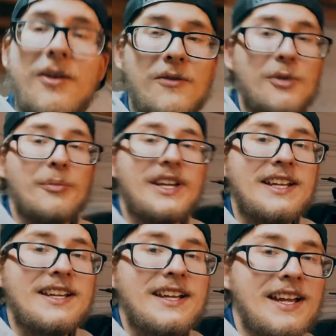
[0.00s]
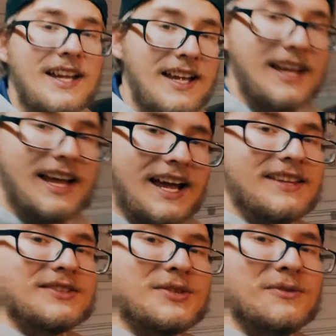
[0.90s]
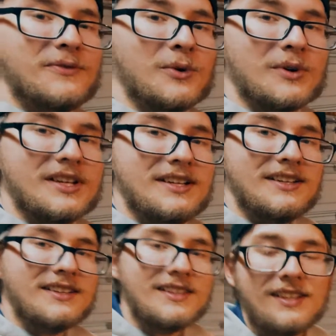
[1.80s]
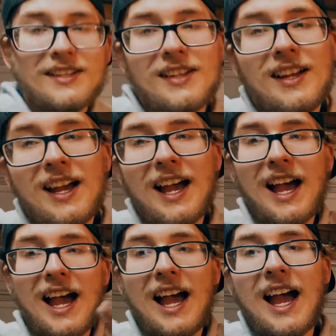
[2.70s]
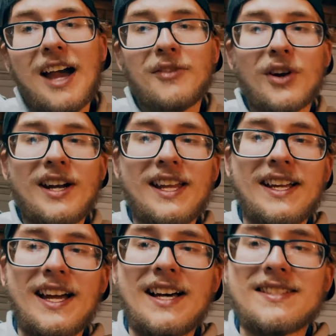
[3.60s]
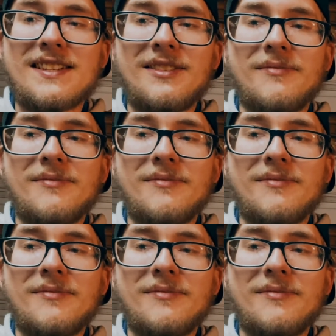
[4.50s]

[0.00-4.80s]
from me and the 240, have a great day, guys.